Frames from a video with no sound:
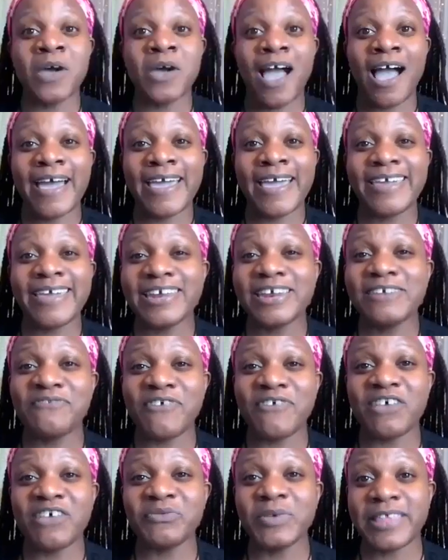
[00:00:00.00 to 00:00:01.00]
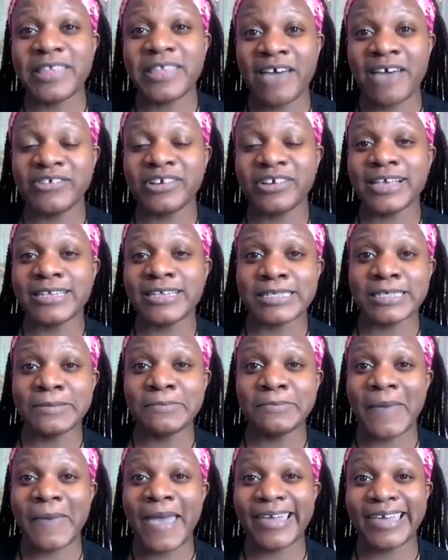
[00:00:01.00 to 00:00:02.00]
I got involved with
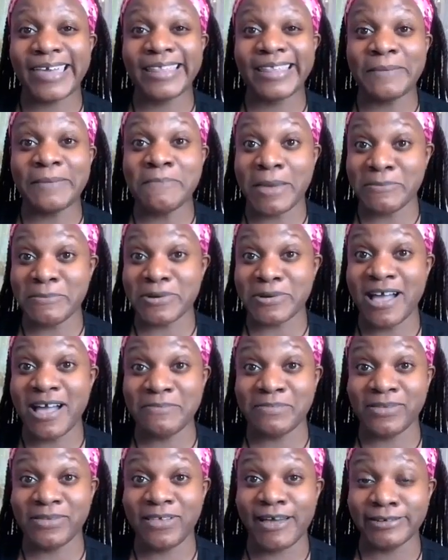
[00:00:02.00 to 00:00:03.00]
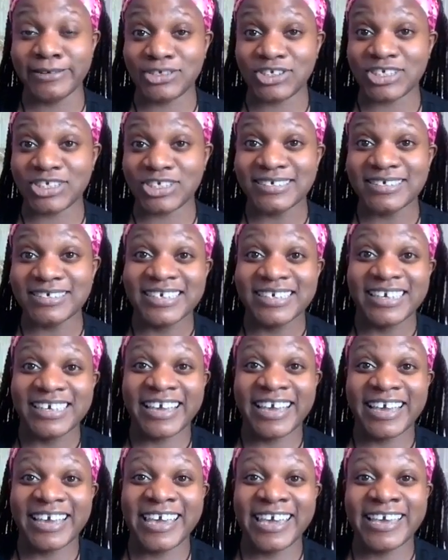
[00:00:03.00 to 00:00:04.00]
Everlesson back at the Member Hub launch.
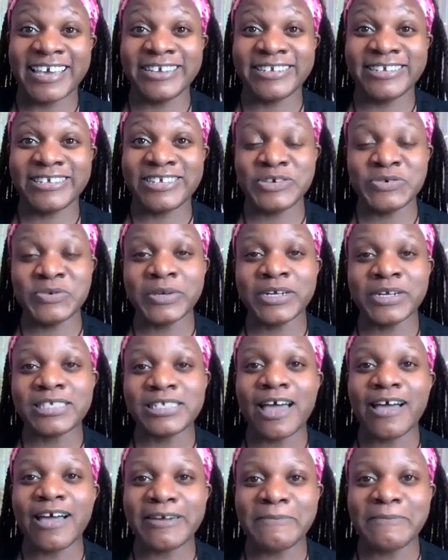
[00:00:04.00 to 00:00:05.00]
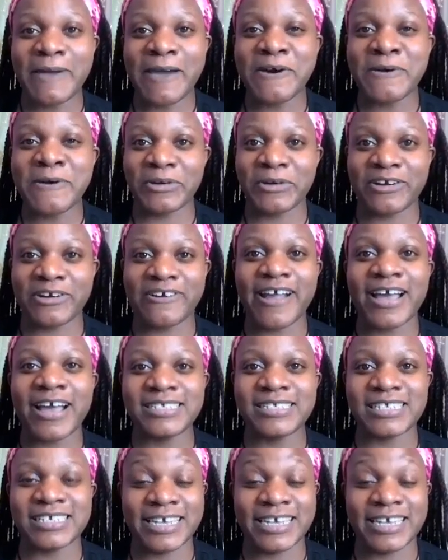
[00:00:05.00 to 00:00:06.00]
And you want to talk about
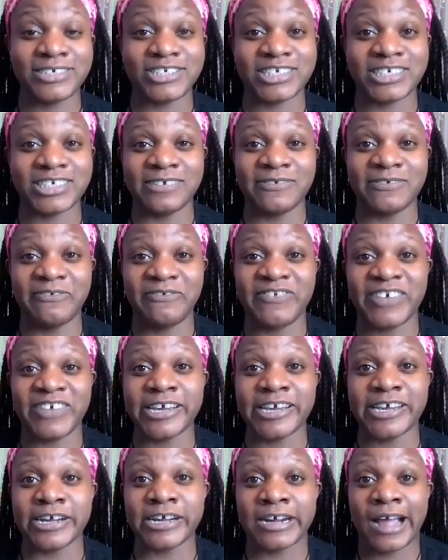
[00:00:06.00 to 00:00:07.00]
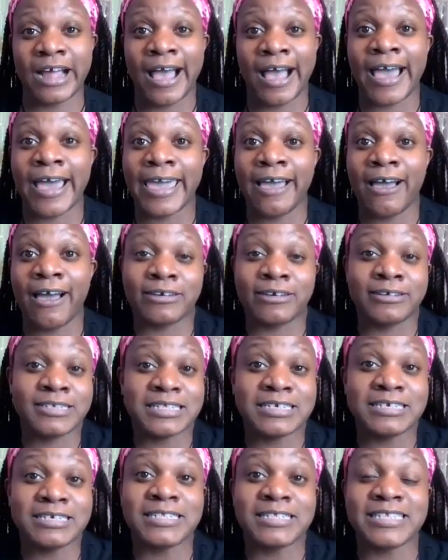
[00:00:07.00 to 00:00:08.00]
procrastination and fear. I
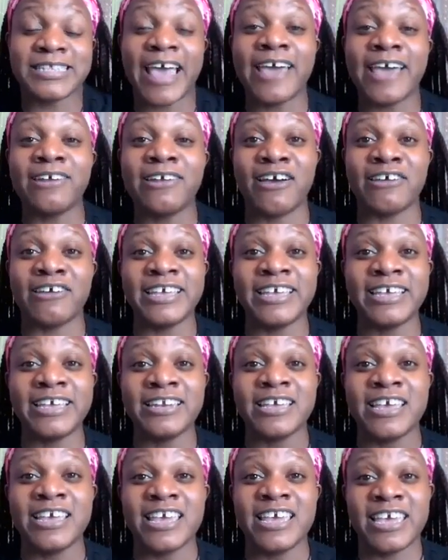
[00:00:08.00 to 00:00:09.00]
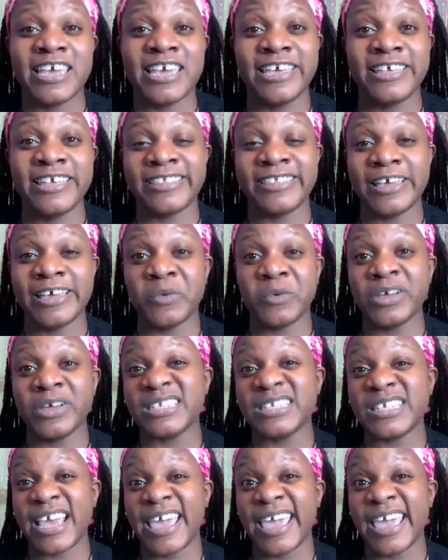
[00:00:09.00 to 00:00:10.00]
honestly sat on it. And then
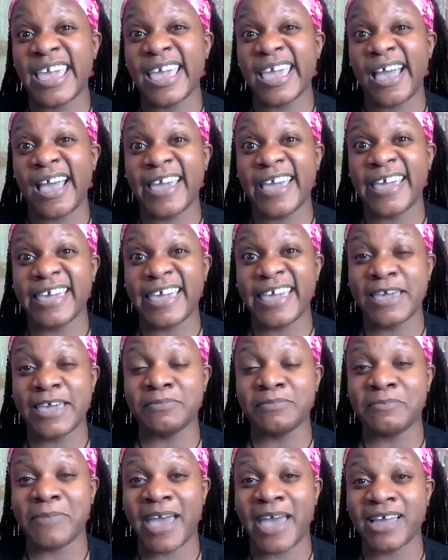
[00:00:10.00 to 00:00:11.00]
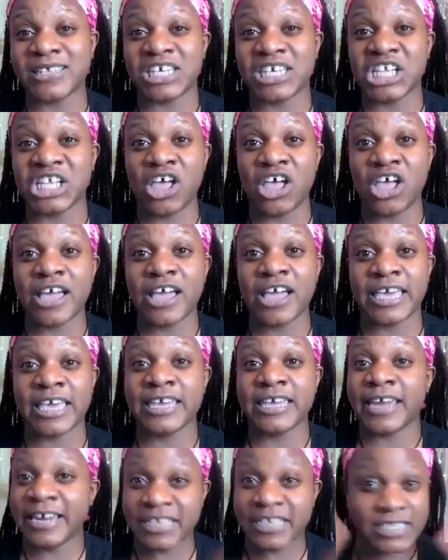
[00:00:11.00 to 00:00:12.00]
one day I came back to log
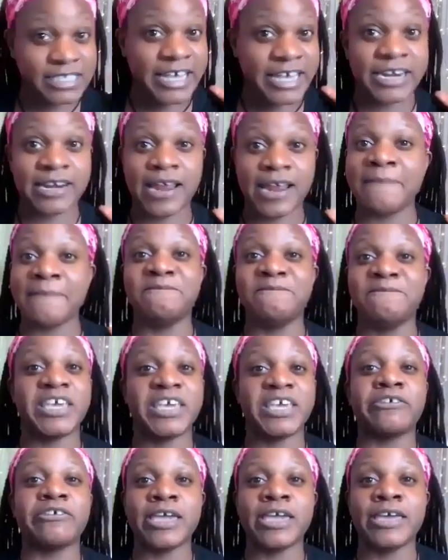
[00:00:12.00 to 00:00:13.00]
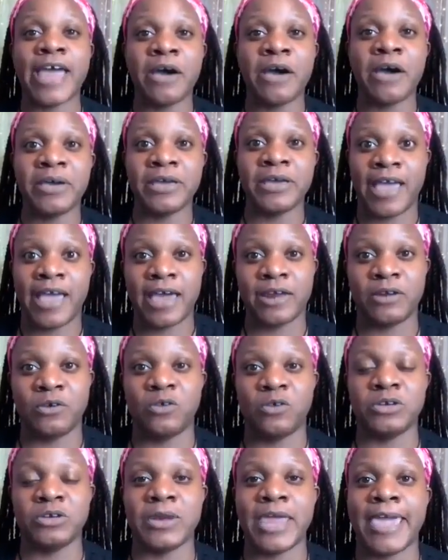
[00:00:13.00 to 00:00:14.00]
in. I decided I'm figuring it out, and it had a
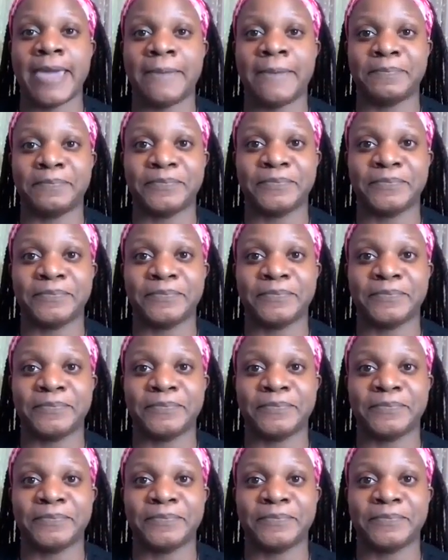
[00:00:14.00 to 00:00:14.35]
whole new name.